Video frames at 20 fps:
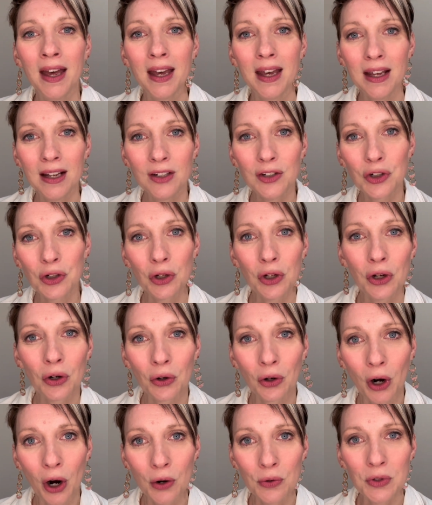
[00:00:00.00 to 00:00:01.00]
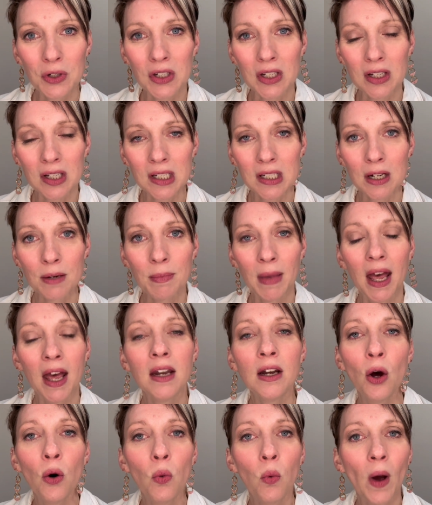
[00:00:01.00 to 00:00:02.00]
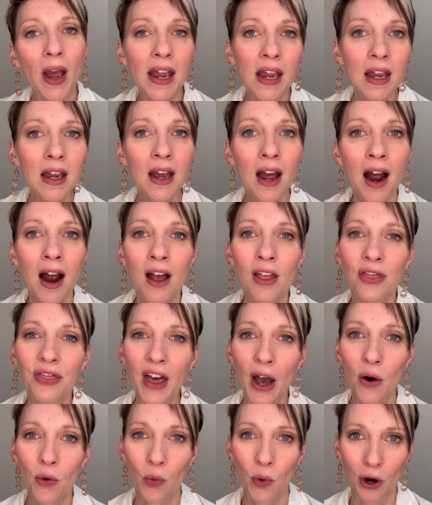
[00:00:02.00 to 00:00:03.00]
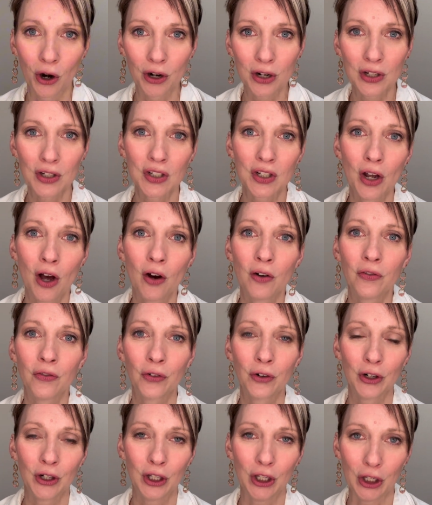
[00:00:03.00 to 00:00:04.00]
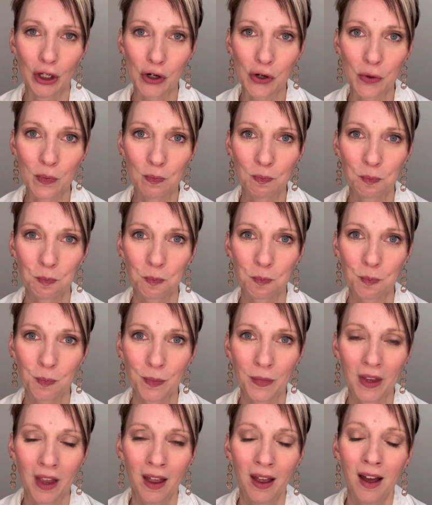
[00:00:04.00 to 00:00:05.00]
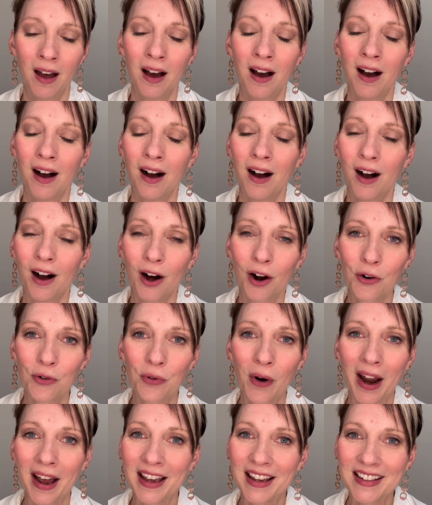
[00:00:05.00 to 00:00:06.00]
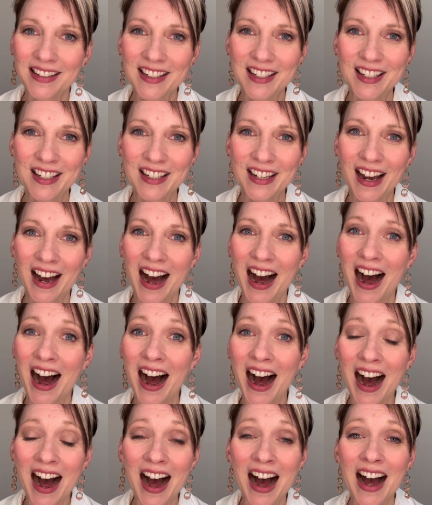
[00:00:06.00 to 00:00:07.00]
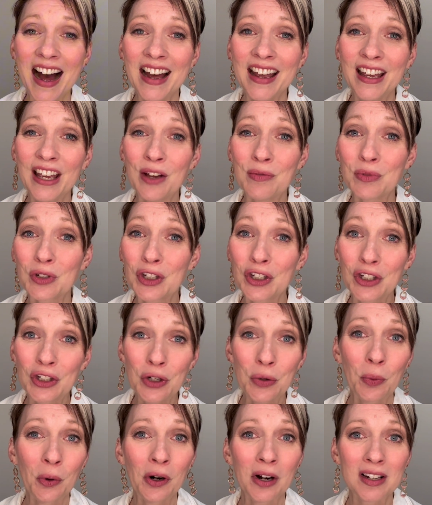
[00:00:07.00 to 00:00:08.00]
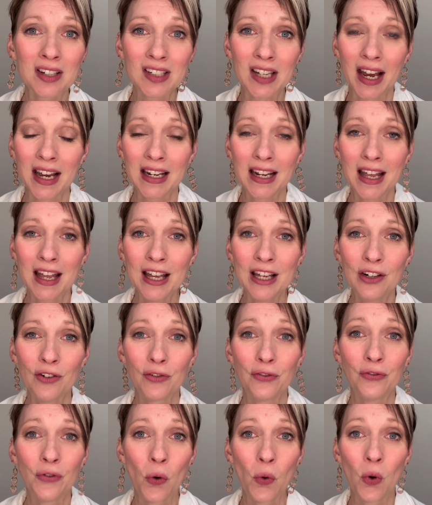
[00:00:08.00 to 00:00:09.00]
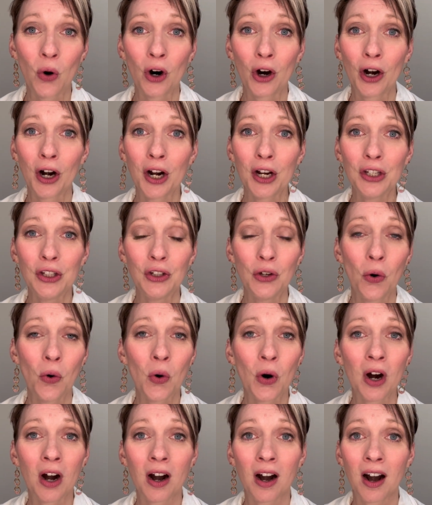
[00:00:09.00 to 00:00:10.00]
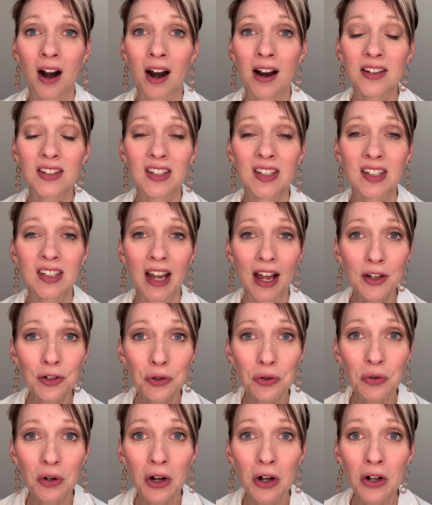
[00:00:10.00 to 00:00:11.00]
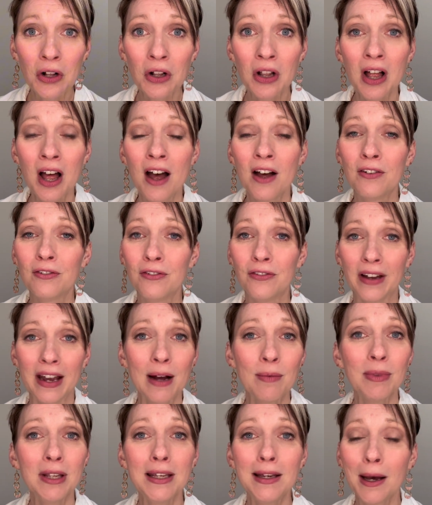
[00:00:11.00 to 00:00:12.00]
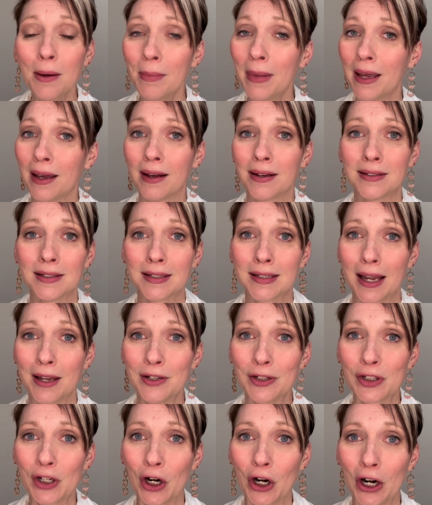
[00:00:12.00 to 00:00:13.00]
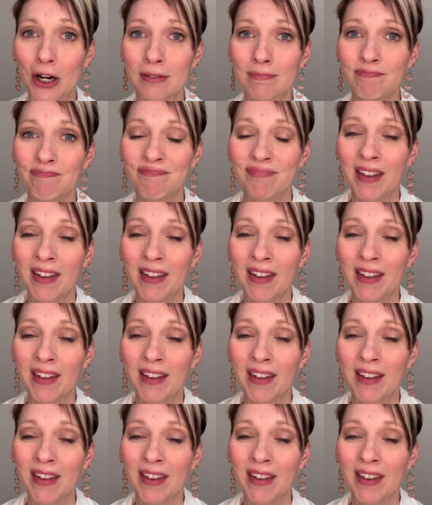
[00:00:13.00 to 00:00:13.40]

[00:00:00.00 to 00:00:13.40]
into your own system in a way that works for you. All right. I am super excited for your Central Family Command Center.